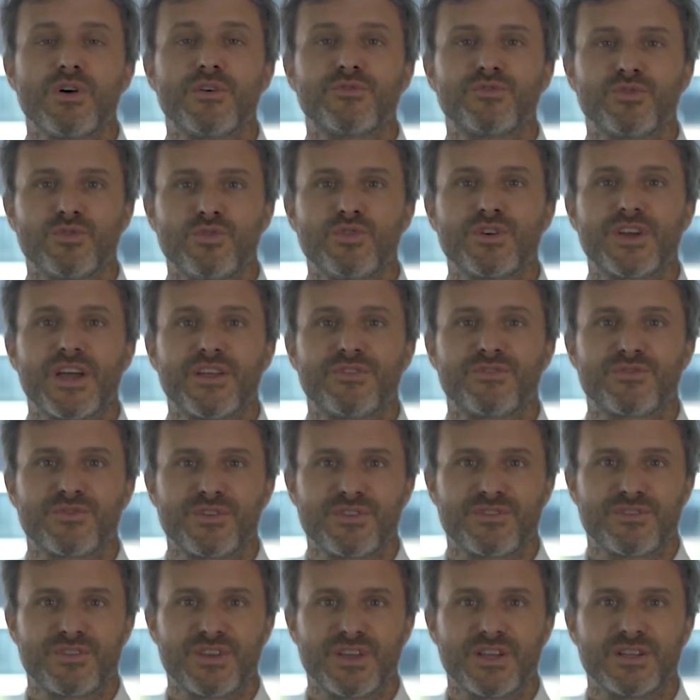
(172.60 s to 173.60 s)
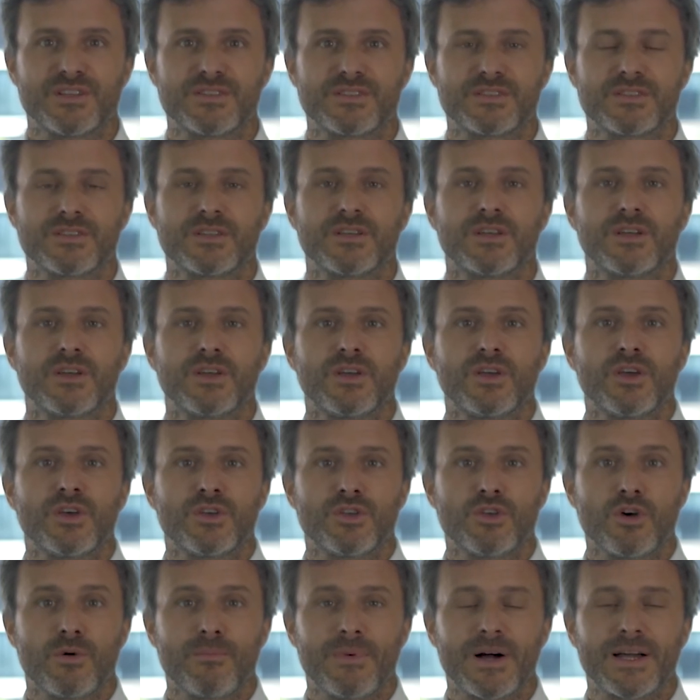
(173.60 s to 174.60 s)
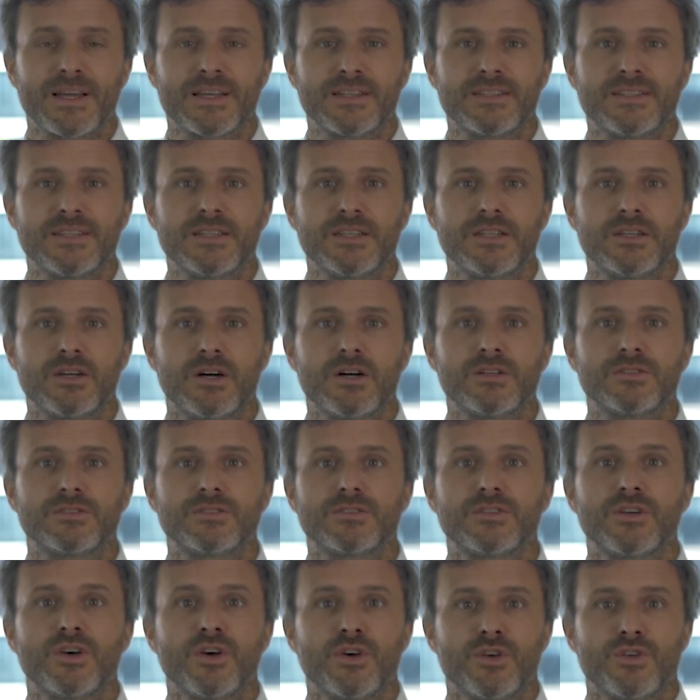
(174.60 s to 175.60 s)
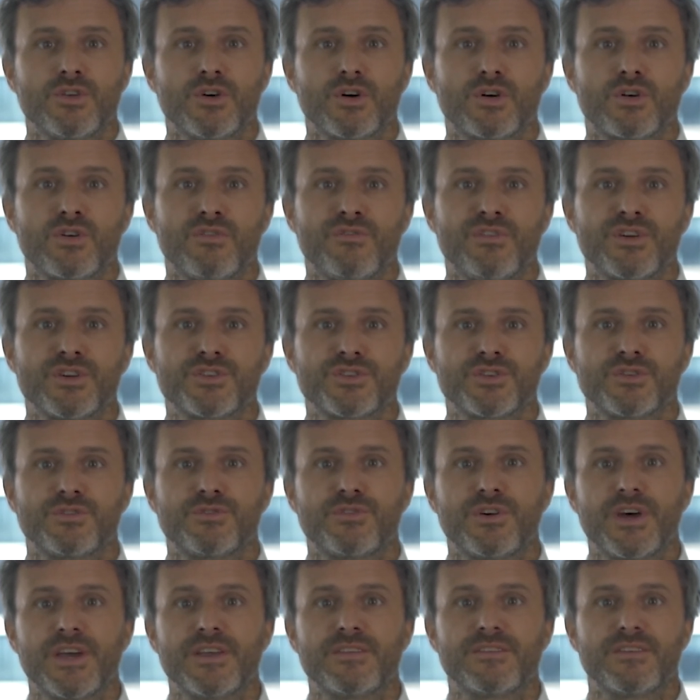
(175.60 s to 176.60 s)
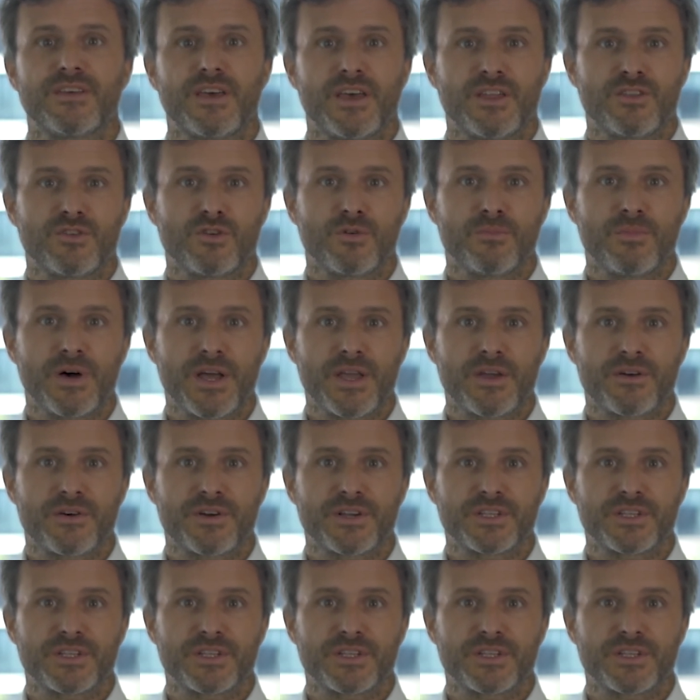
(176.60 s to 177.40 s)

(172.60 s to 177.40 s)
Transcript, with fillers: have to look at three things: your marketing cost, your conversion rate, and your buyer